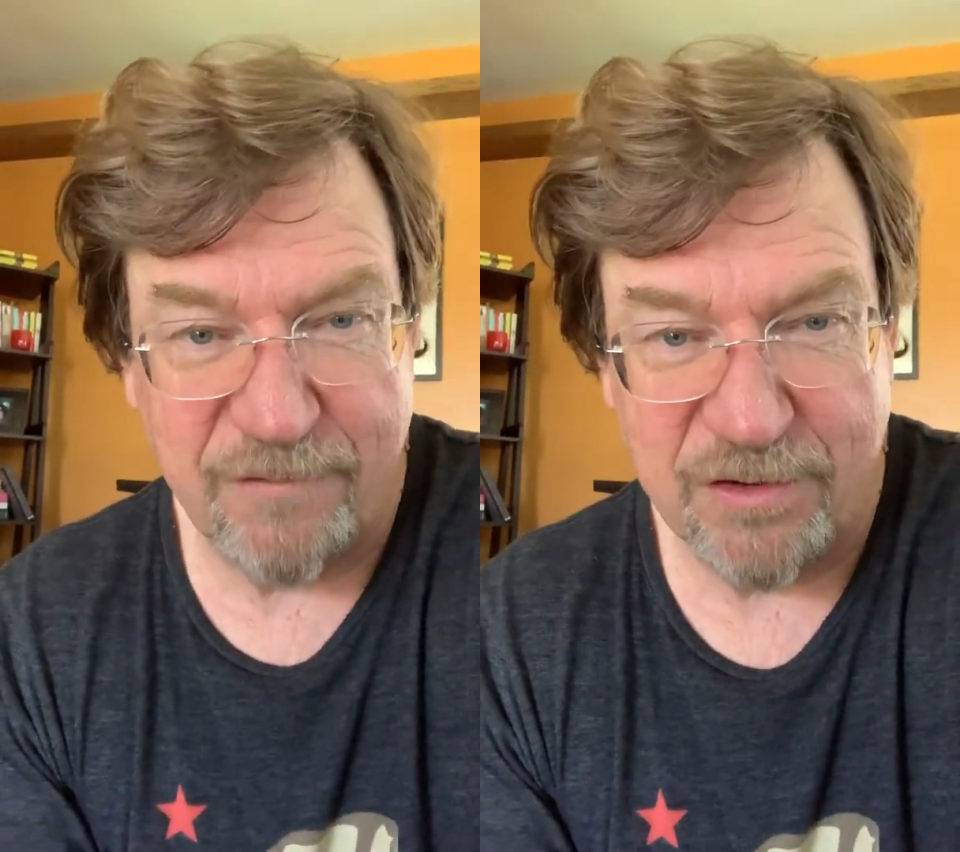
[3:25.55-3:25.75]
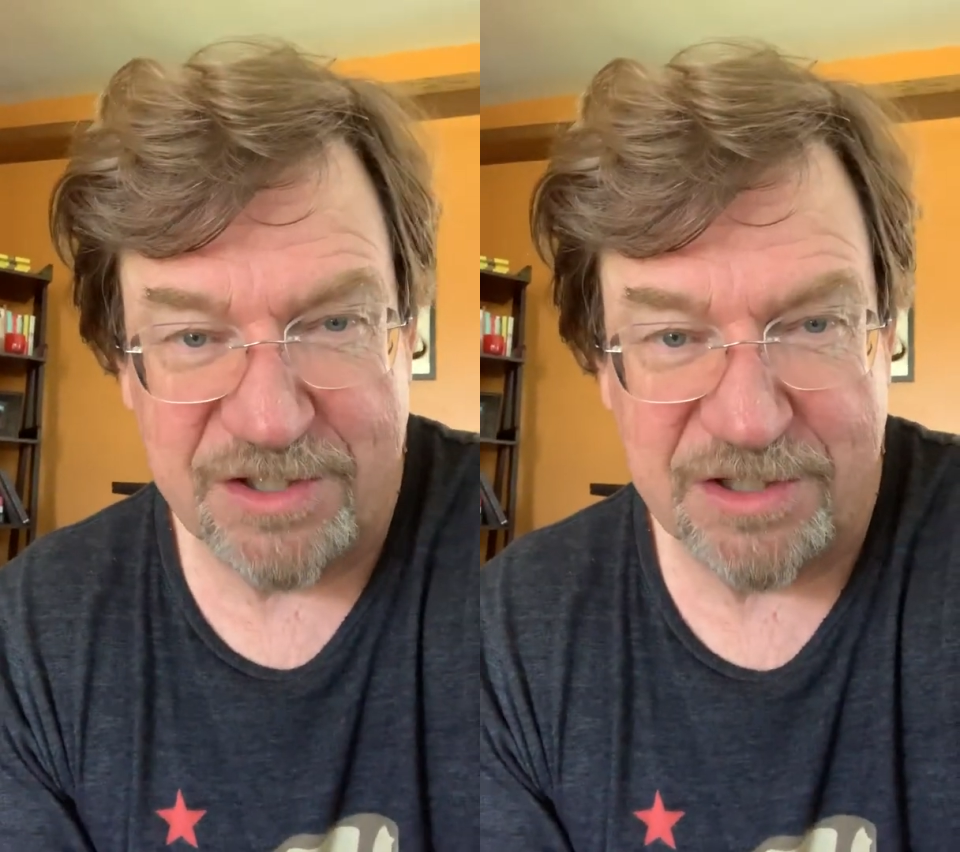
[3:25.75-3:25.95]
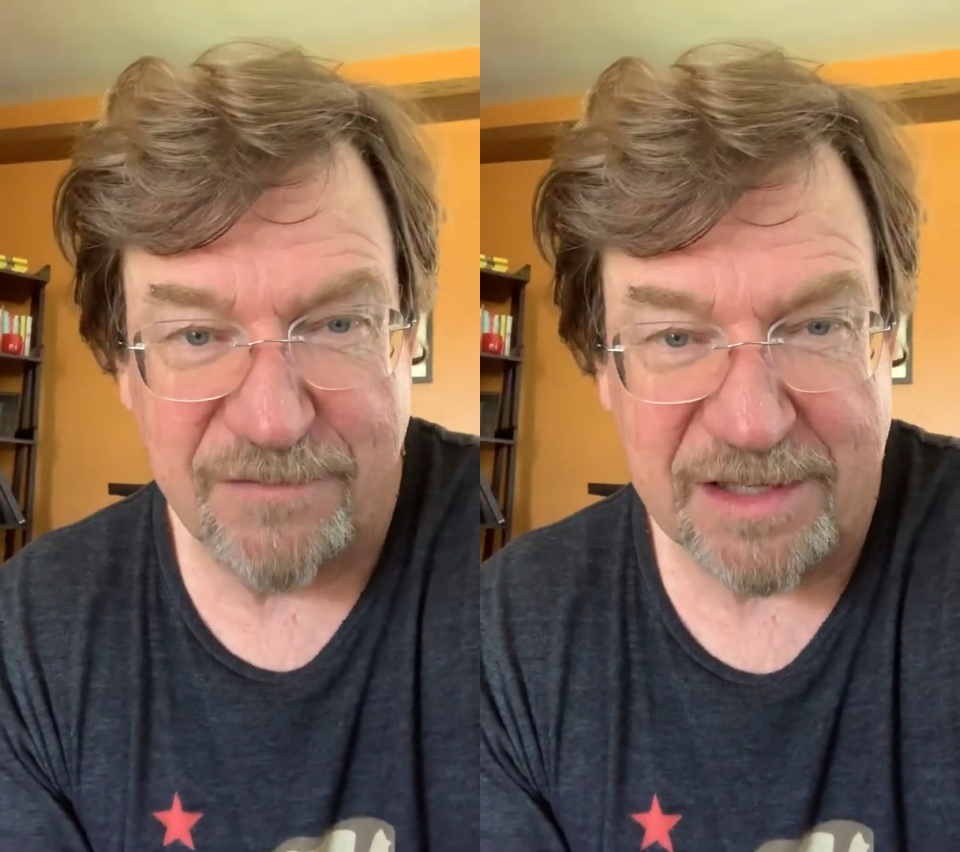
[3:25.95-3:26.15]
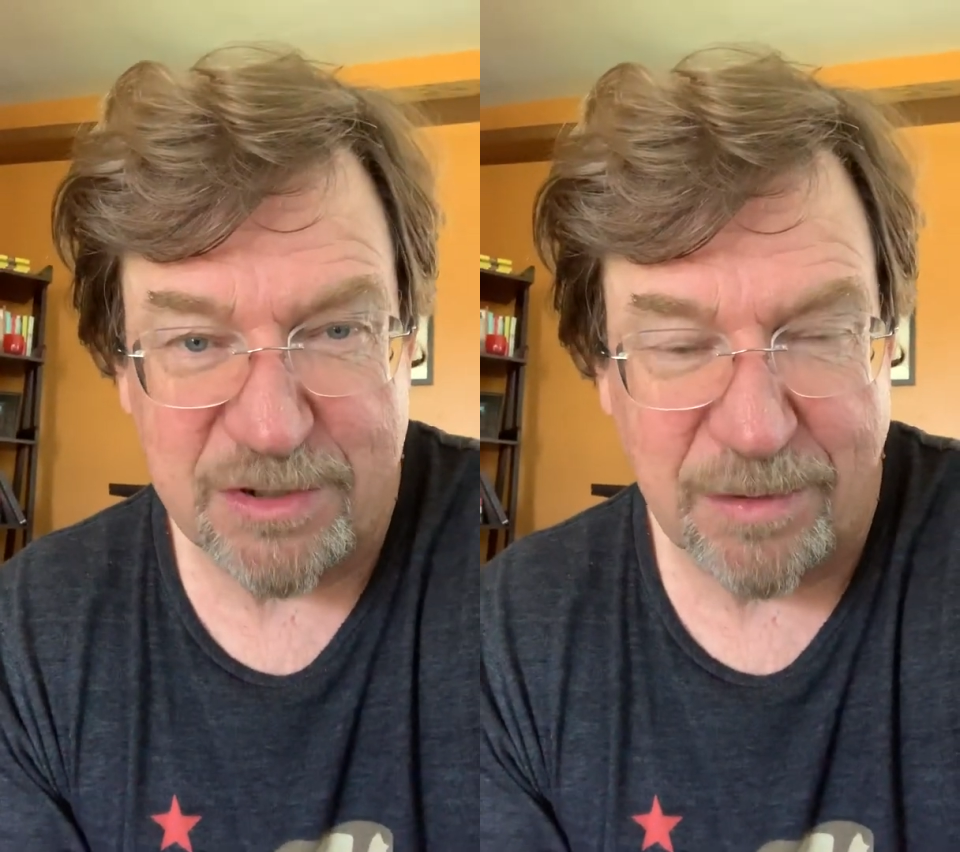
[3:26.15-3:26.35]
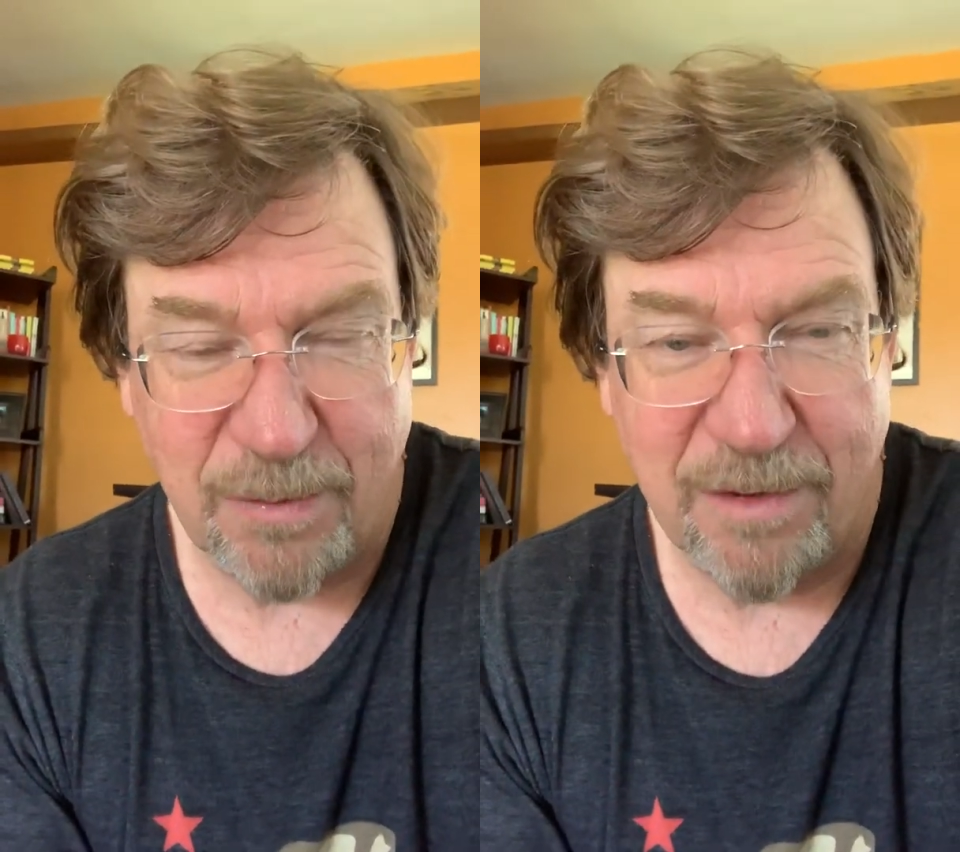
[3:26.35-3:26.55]
versions of
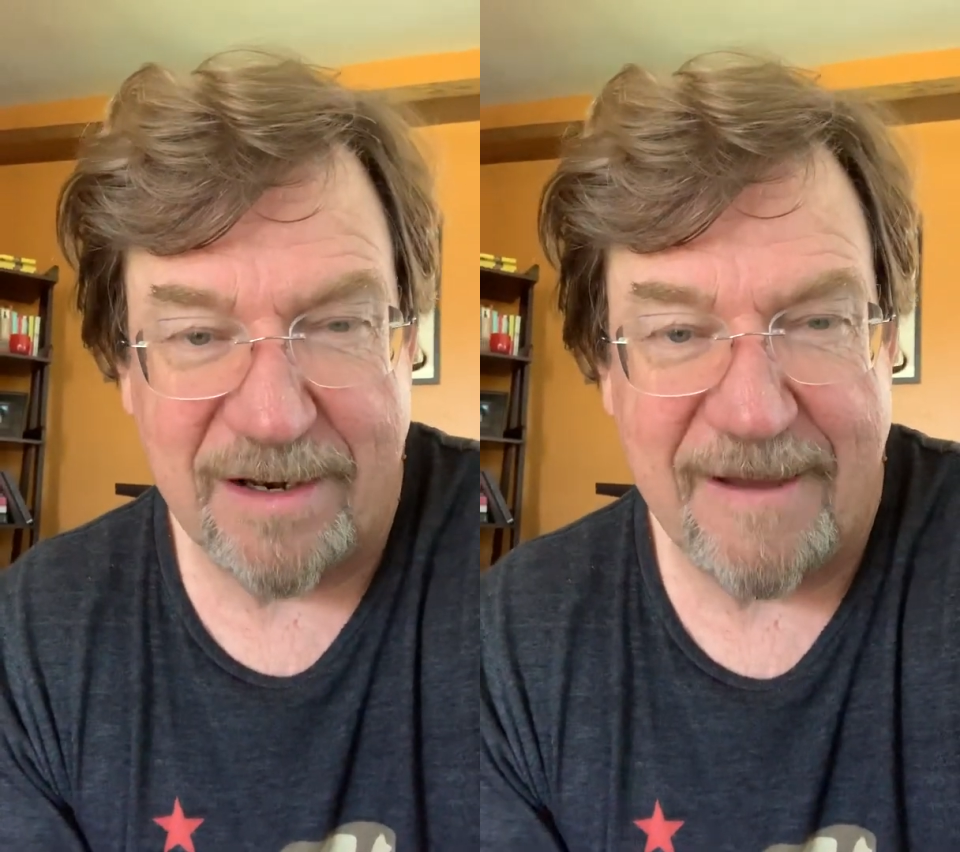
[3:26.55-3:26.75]
English 101